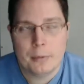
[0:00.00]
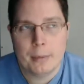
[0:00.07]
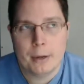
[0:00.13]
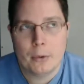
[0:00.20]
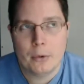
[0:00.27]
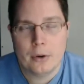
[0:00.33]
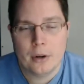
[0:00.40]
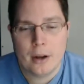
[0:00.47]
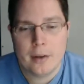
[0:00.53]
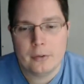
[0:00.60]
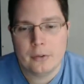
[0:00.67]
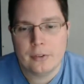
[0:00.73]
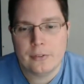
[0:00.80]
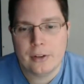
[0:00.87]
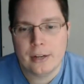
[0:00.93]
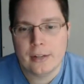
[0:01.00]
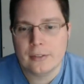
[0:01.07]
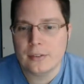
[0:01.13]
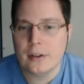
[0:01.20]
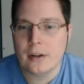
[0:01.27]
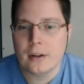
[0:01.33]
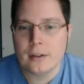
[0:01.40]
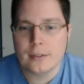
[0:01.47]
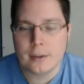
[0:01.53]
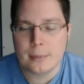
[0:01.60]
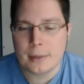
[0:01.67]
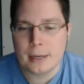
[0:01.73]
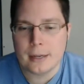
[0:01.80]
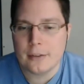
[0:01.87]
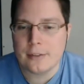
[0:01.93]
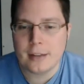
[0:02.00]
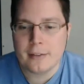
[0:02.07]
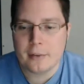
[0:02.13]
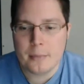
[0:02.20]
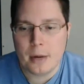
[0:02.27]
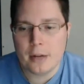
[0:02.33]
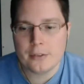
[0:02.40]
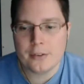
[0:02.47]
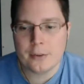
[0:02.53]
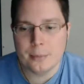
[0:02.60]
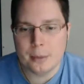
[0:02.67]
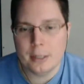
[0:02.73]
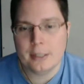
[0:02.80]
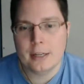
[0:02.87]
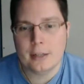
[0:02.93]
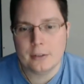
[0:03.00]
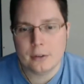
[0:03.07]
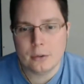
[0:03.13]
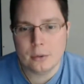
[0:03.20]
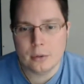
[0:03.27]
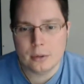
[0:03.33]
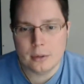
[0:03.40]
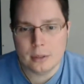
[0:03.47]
my horror novels, if I get stuck on something, I just have a monster break down the door, and